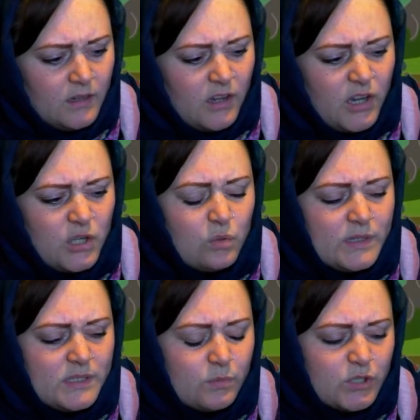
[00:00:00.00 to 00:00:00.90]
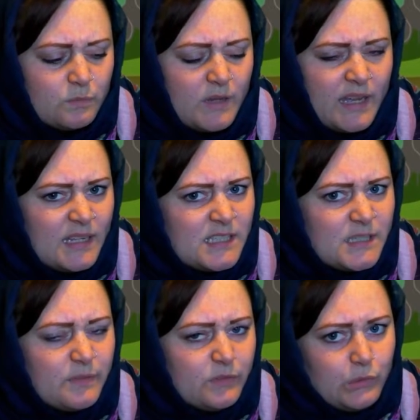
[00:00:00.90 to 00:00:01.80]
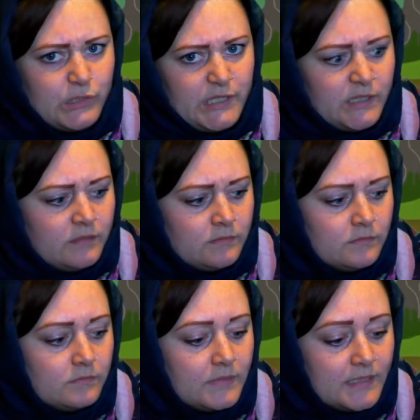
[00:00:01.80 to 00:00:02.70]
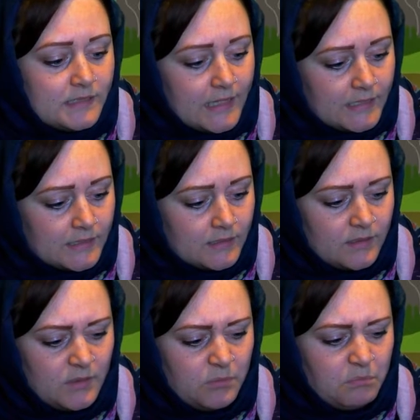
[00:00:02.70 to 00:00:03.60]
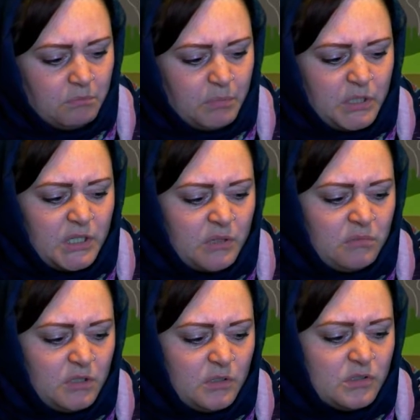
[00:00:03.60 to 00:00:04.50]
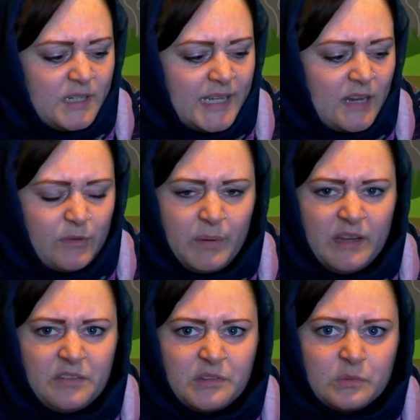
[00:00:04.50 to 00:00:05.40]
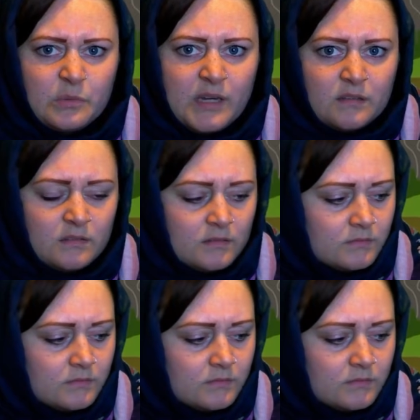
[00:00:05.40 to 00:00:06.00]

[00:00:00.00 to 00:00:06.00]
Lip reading: "I always wash my hands before dinner," he said, "but I don't usually have a bath as well.